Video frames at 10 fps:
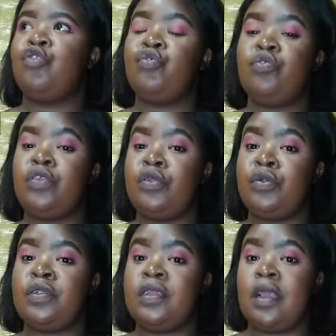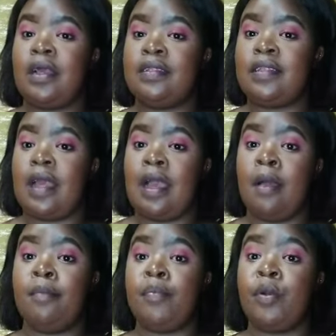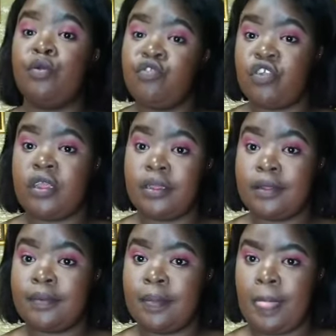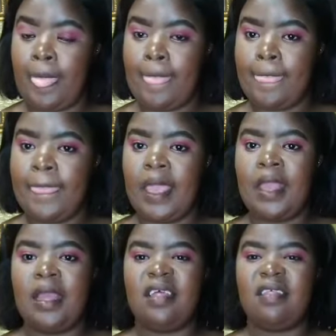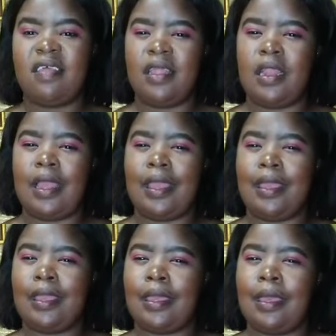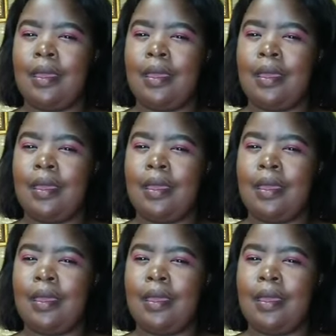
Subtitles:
2 security guards are approaching. They like,